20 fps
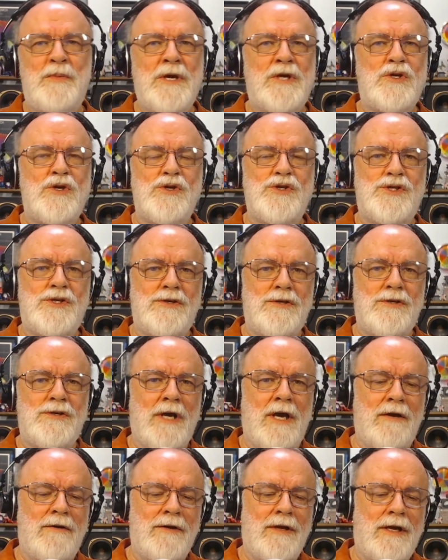pictures
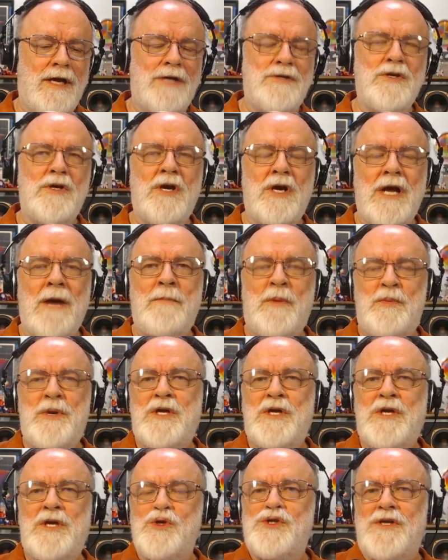
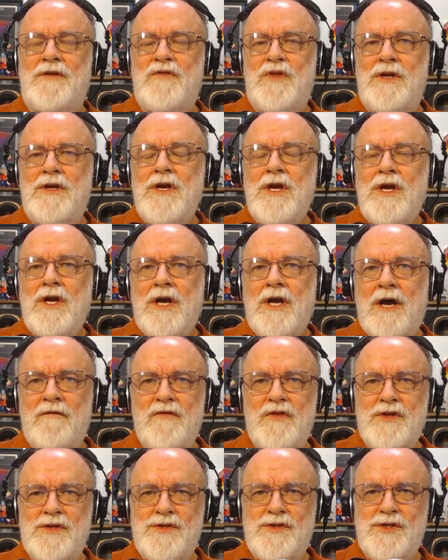of
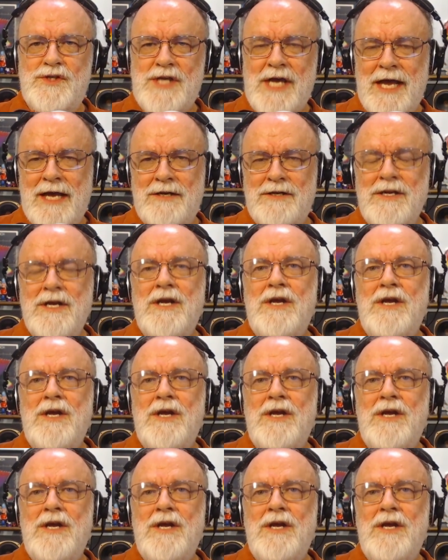the set